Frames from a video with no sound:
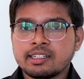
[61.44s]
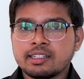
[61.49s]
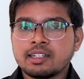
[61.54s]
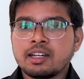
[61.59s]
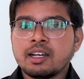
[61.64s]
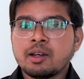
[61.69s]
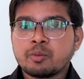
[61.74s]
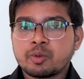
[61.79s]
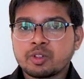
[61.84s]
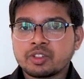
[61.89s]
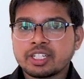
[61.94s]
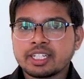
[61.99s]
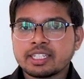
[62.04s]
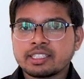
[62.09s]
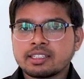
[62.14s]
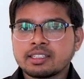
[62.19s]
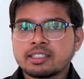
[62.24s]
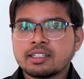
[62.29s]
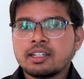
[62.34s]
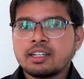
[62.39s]
called
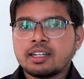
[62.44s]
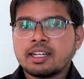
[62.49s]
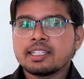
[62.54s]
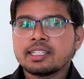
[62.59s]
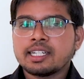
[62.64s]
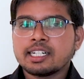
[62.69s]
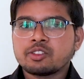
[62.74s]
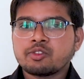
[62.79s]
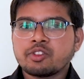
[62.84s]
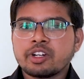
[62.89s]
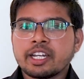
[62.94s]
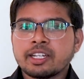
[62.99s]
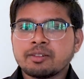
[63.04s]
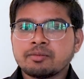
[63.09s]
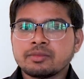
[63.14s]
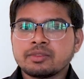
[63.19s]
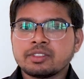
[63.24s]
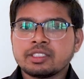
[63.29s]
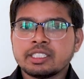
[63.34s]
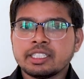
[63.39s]
PROTECT, and that's why
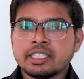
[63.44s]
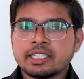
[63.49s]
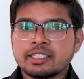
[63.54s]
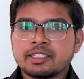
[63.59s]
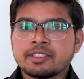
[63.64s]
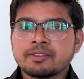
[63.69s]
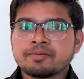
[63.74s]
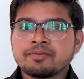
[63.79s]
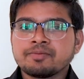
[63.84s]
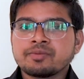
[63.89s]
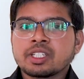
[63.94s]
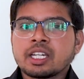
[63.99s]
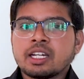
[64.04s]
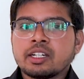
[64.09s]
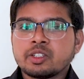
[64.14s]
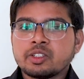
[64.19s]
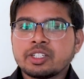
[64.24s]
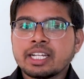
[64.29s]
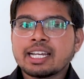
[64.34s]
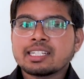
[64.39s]
I'm here
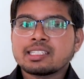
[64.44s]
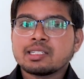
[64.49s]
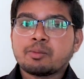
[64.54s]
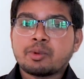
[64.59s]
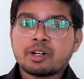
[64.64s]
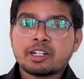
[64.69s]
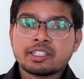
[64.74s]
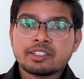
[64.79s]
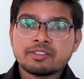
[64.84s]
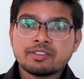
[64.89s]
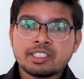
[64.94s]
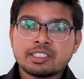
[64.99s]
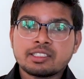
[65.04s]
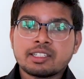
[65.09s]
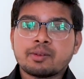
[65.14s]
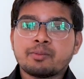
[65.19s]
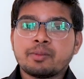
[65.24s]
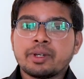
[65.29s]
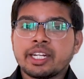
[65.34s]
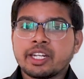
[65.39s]
today as a part of
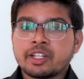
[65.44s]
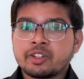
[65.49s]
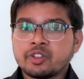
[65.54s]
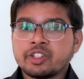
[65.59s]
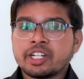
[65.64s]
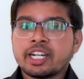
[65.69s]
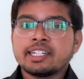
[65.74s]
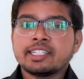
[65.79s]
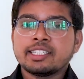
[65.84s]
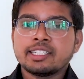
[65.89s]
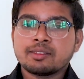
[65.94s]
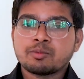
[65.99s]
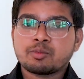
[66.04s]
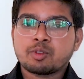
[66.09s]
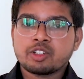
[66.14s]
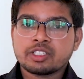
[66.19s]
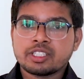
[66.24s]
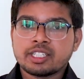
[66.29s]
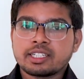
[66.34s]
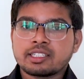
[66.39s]
this Marie Curie ITN
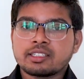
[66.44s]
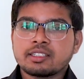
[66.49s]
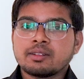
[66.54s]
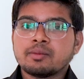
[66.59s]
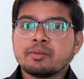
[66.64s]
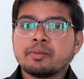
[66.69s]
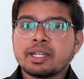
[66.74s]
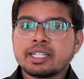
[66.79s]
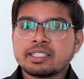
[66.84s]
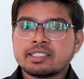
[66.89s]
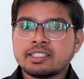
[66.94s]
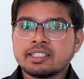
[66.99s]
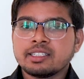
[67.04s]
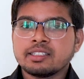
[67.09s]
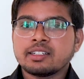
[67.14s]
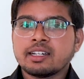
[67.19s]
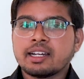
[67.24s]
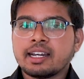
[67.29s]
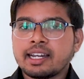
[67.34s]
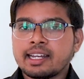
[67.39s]
project based
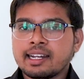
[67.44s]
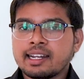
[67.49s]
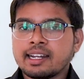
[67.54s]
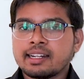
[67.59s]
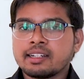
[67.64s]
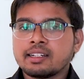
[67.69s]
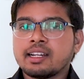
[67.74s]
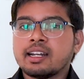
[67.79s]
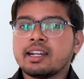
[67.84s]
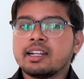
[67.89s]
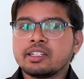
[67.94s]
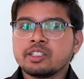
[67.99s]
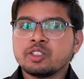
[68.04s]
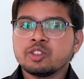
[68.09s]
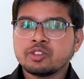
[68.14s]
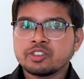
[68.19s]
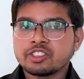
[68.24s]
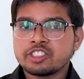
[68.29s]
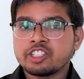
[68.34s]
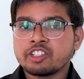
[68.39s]
in Ireland at
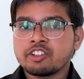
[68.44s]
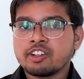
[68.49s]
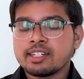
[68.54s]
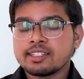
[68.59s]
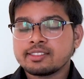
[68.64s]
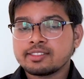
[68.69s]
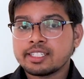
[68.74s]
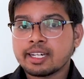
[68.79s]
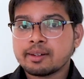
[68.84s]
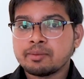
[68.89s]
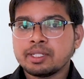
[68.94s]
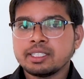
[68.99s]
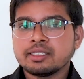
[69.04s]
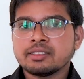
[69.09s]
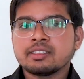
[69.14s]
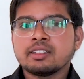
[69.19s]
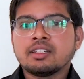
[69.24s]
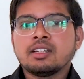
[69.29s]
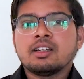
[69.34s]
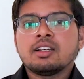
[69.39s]
University College Dublin.